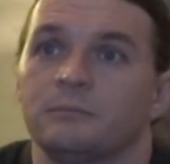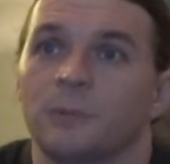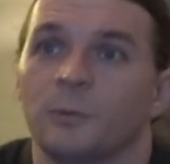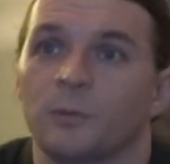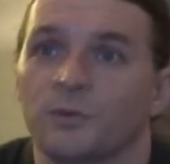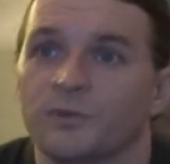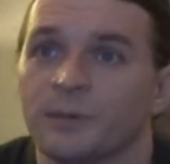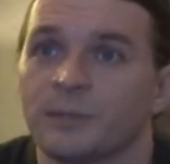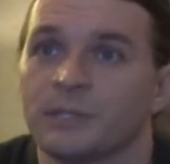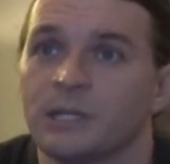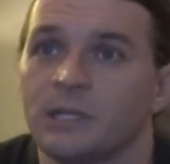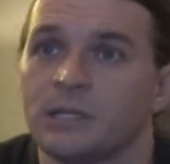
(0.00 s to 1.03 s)
I'll move
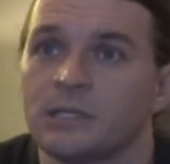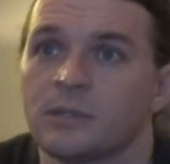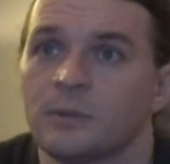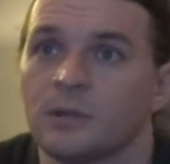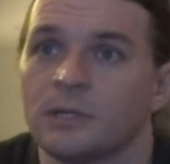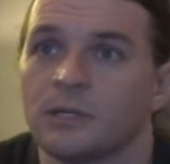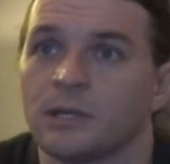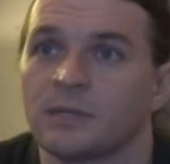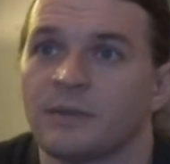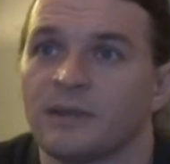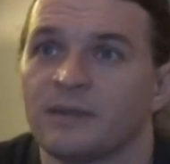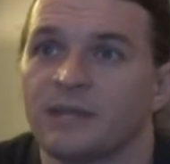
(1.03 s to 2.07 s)
simultaneously. We already talked
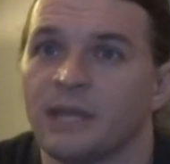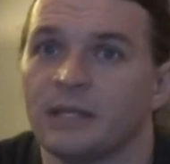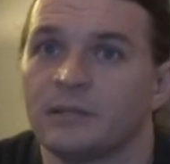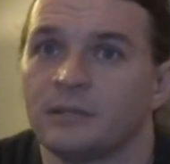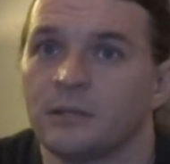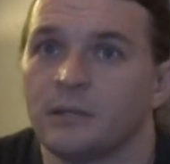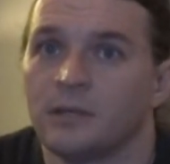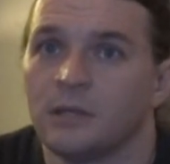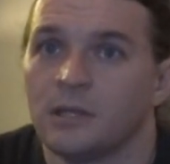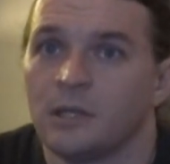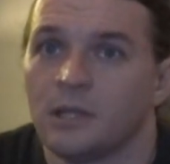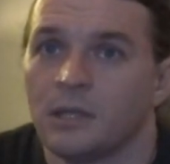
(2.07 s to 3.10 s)
about that.
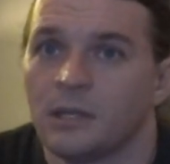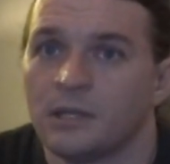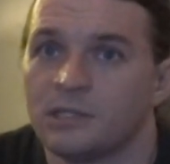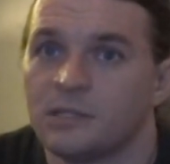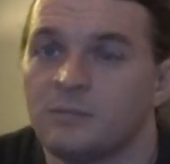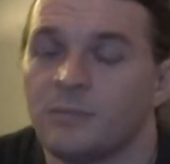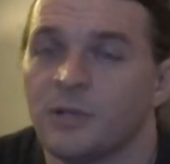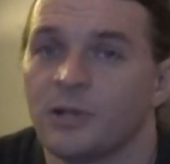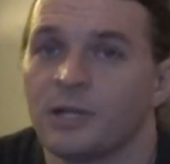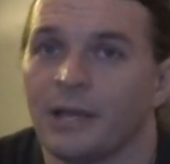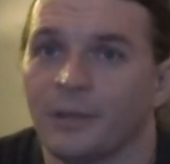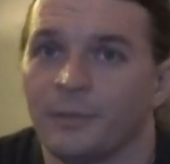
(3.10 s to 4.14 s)
The
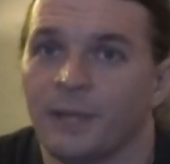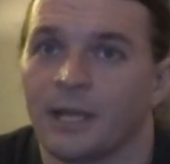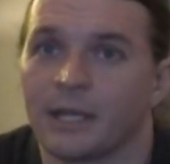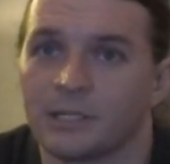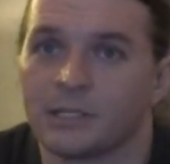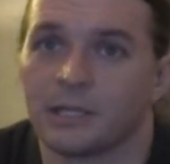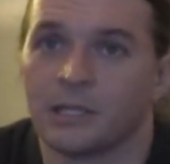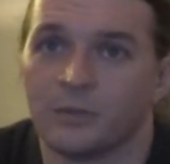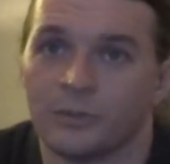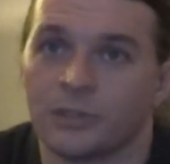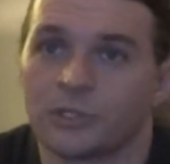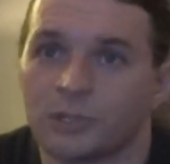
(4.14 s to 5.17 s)
spirit held back inside
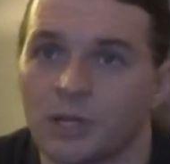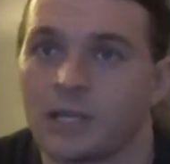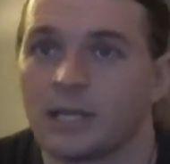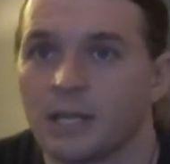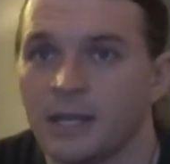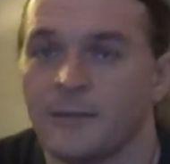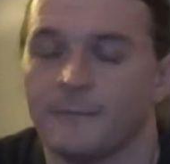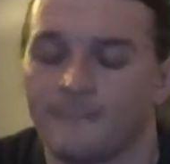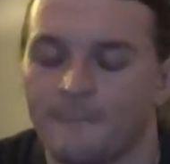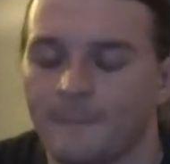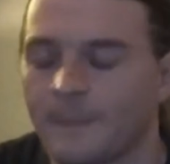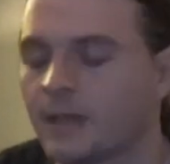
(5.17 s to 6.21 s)
when striking.
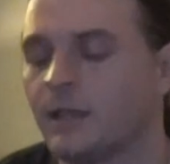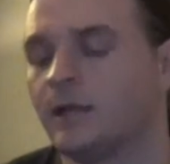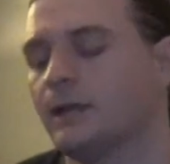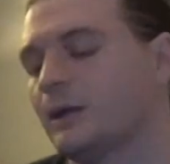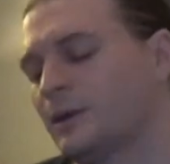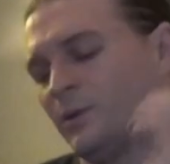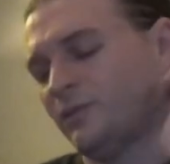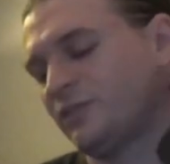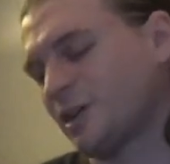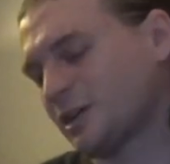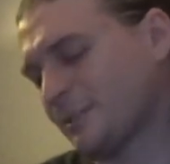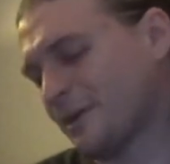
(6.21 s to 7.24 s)
We've
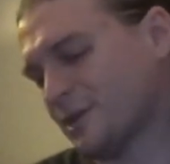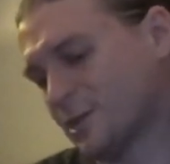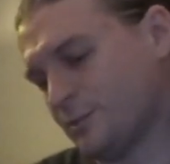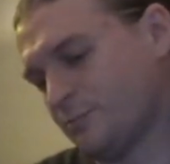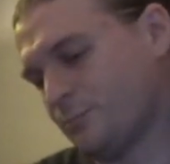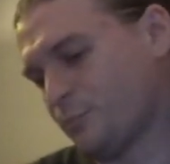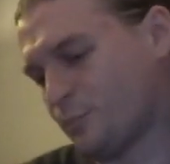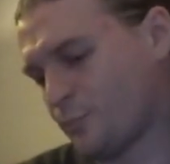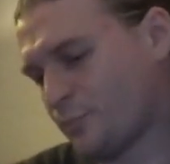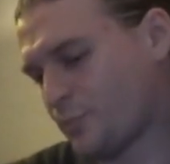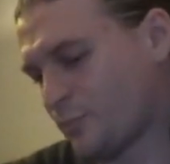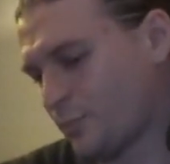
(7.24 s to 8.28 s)
talked about this
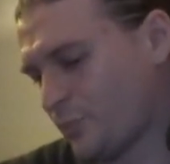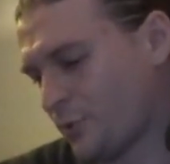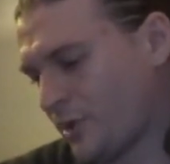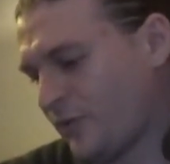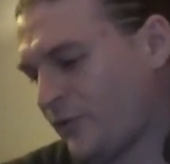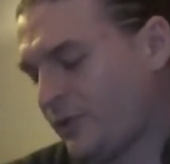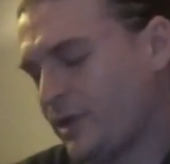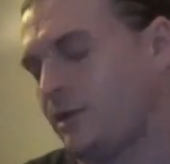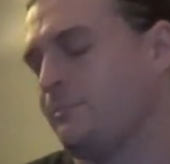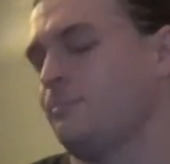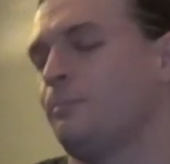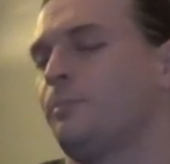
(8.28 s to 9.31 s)

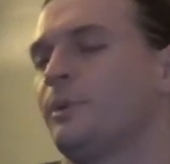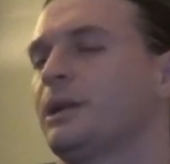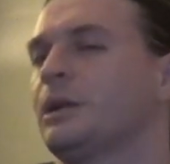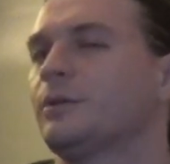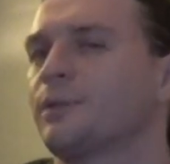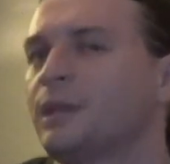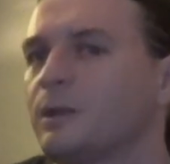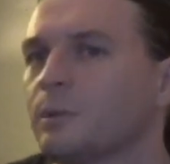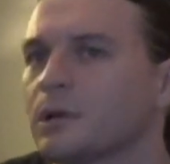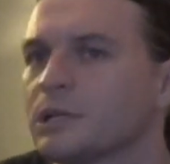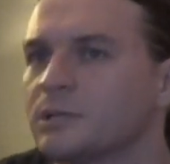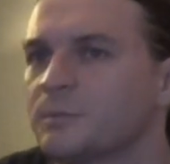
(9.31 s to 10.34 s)
briefly, but I don't think
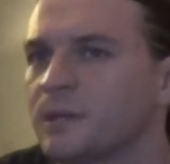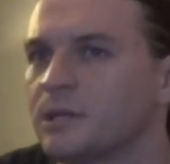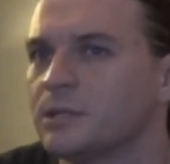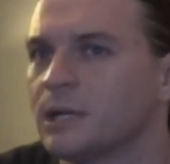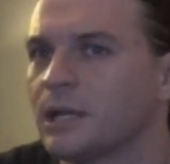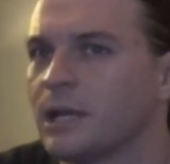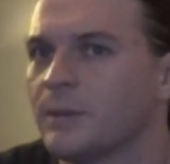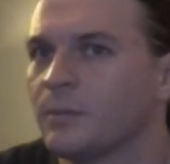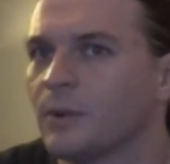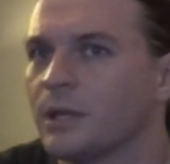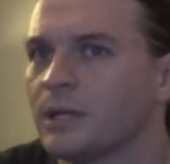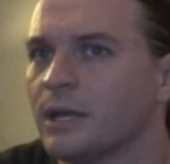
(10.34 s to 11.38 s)
we're going to spend time
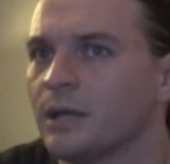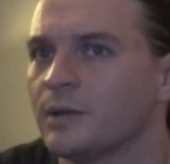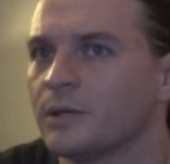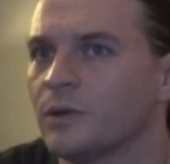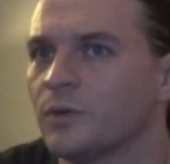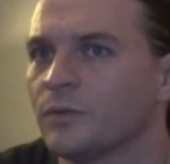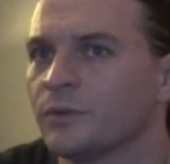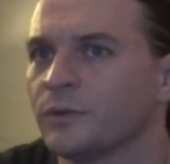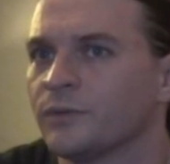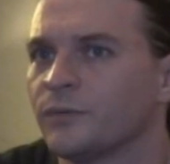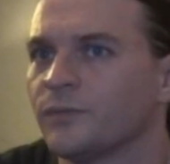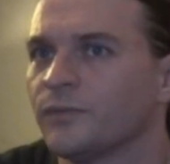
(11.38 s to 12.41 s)
right now to go over
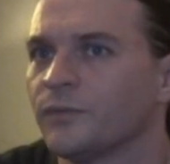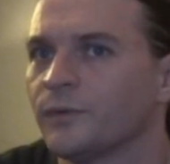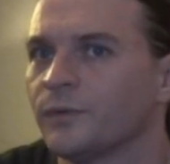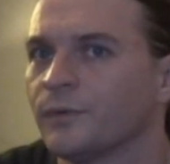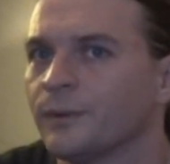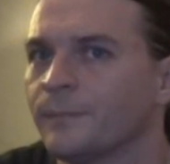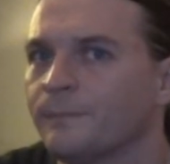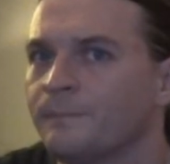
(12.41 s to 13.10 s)
it further.